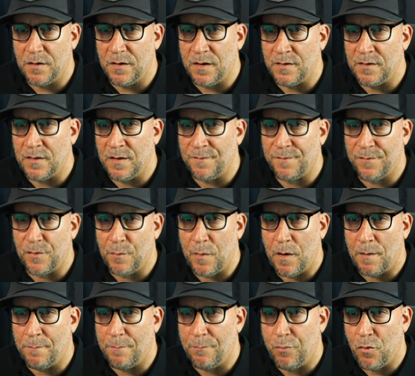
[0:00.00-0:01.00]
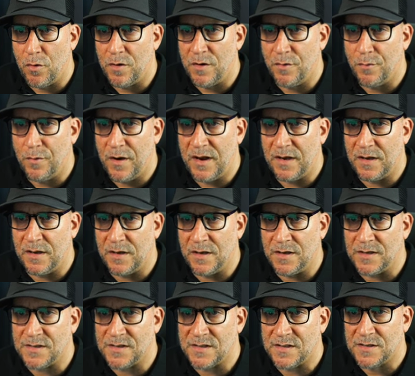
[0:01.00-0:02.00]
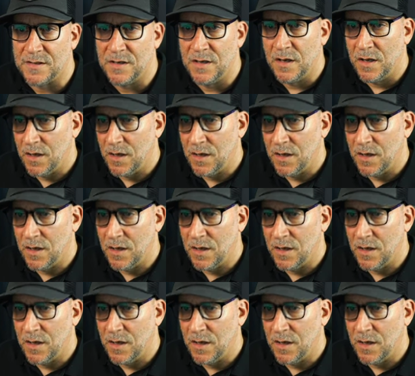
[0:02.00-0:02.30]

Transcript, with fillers: and then for my border radius